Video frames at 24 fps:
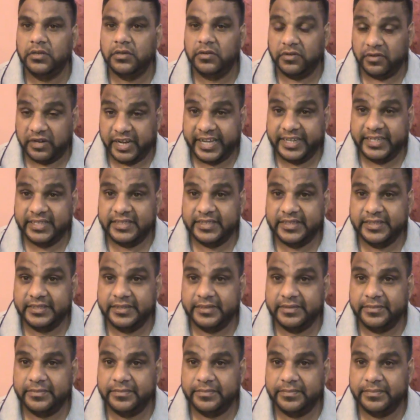Right?
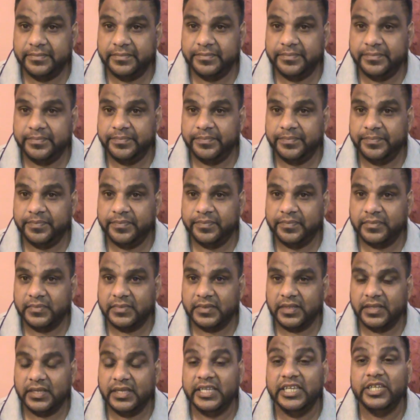
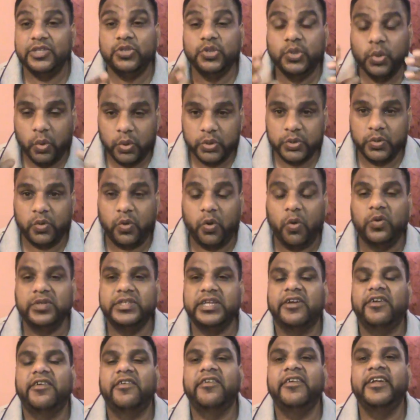You don't know all the
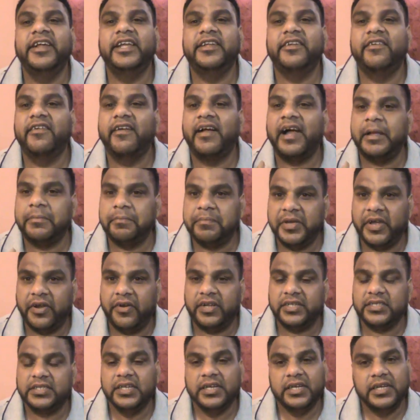
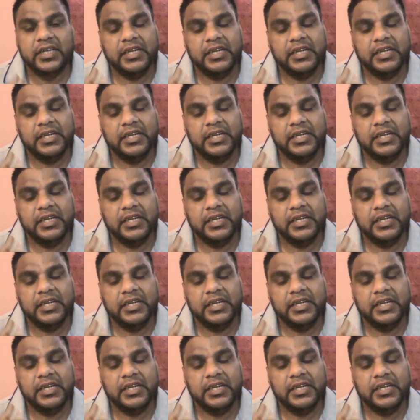great-grandparents.